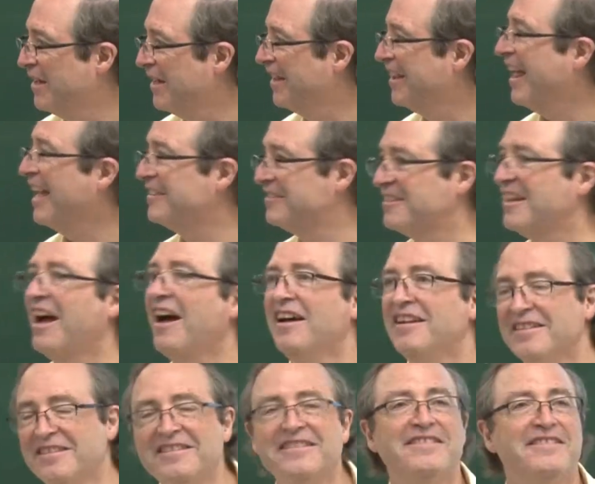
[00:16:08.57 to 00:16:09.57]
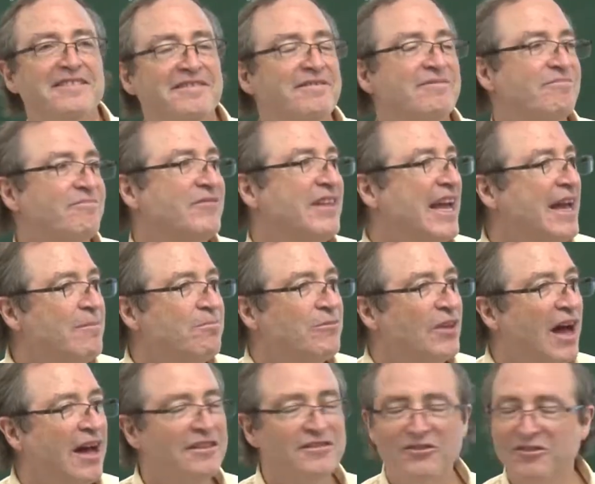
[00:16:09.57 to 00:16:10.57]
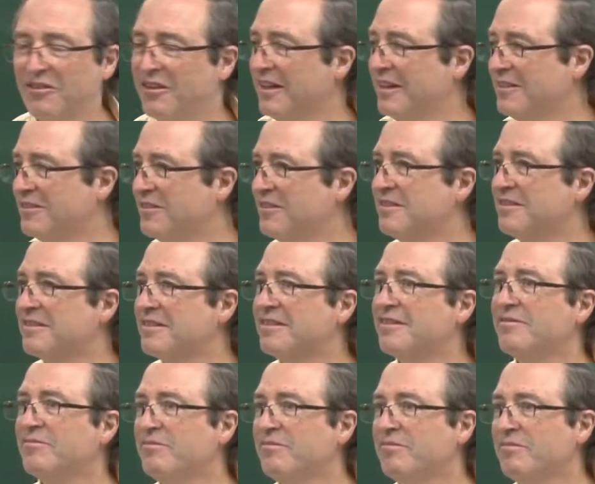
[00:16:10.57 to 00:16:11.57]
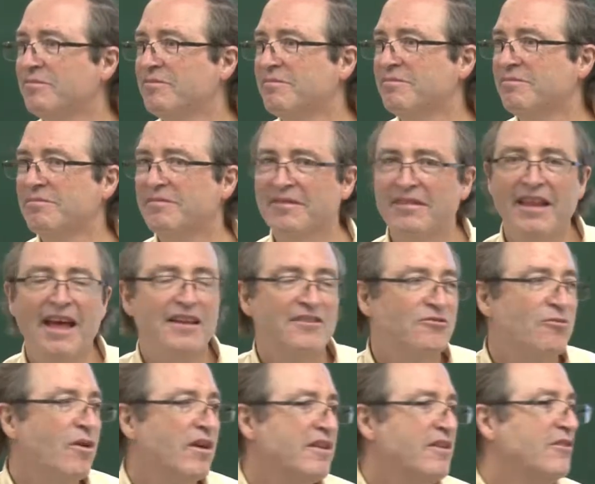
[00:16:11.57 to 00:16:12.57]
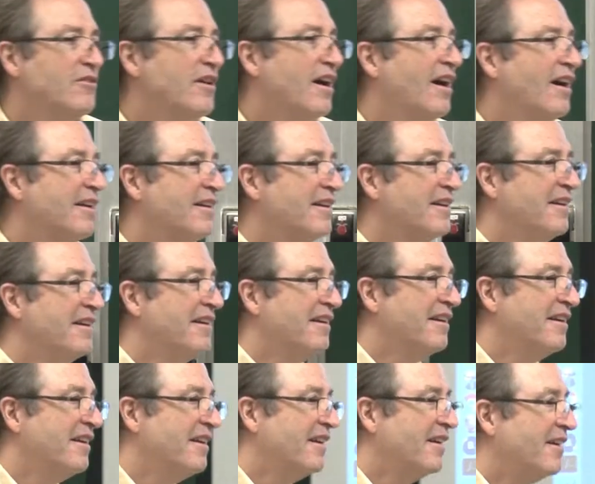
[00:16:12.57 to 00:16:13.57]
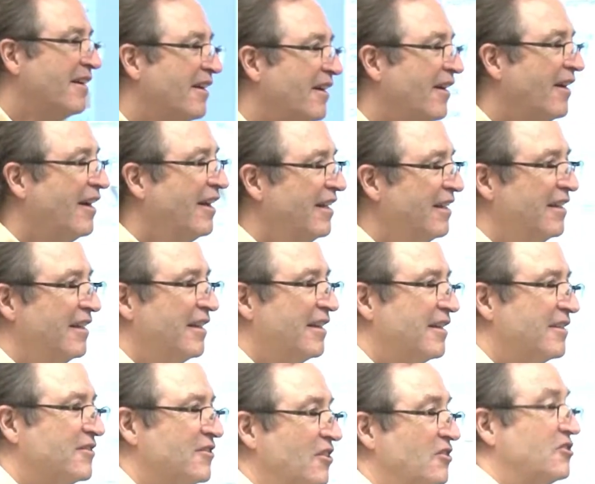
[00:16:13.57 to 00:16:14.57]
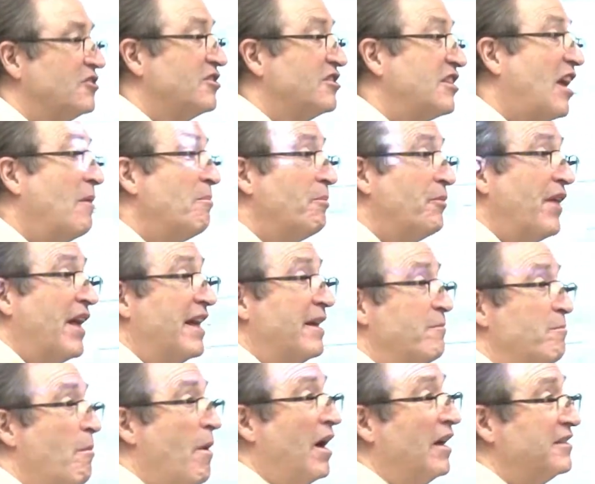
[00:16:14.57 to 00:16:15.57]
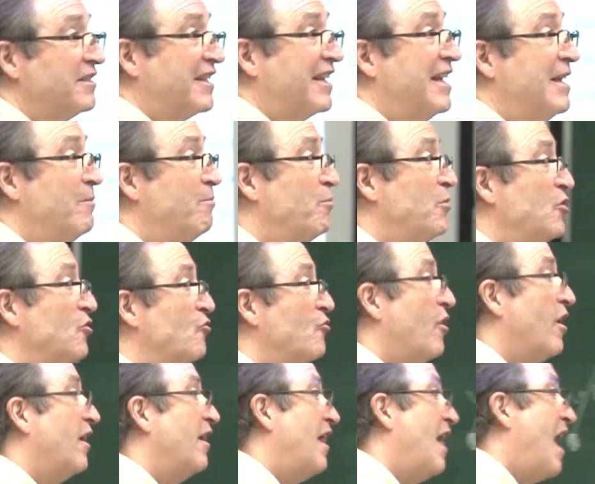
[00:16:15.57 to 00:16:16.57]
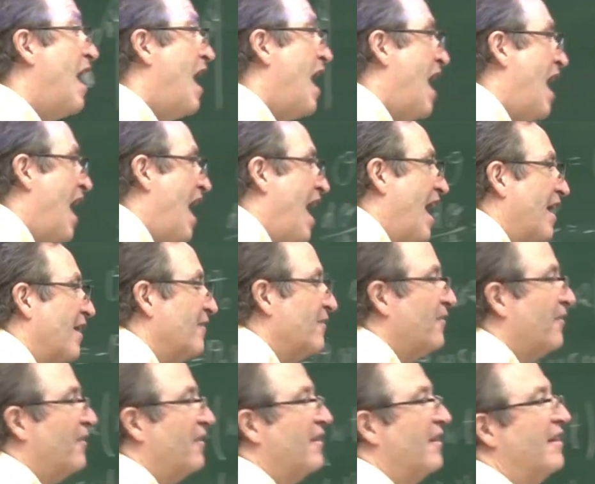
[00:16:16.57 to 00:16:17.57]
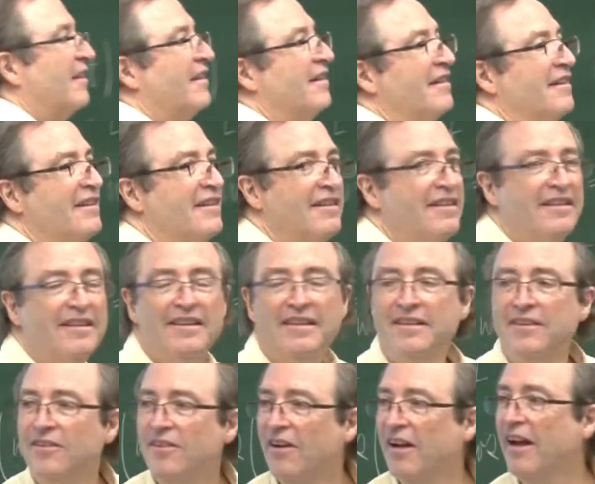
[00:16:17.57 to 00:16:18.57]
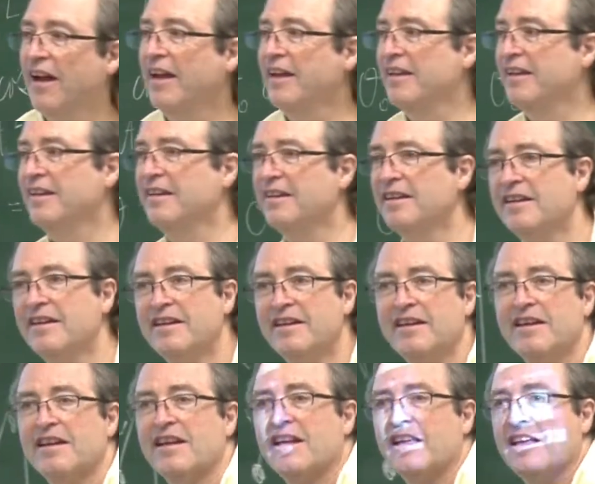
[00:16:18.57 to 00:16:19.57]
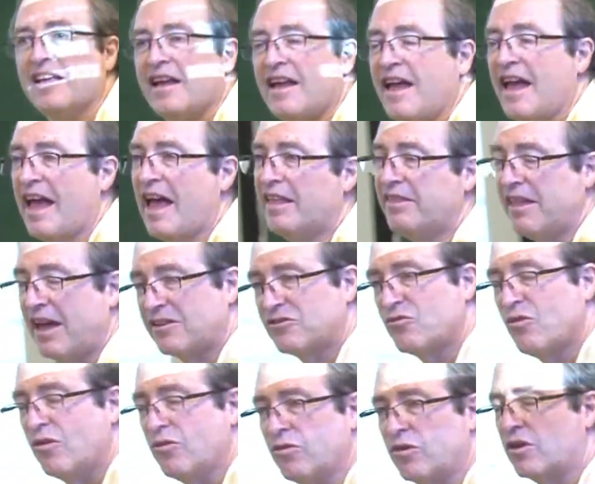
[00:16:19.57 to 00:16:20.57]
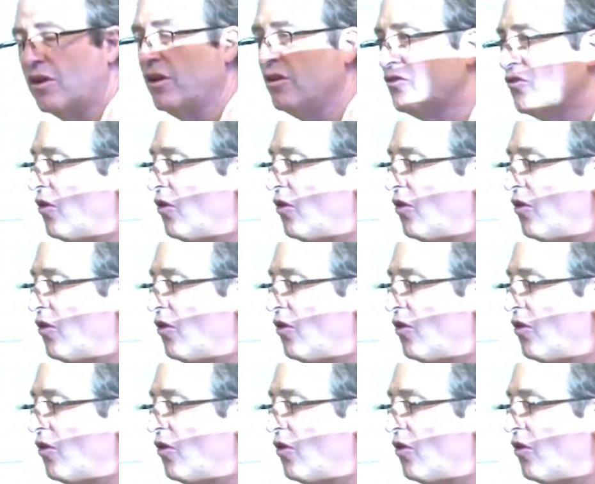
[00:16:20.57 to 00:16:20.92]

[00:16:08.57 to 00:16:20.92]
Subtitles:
that's damped oscillations. And that's when you die. All right? So something must keep you alive, right? And that's what we're going to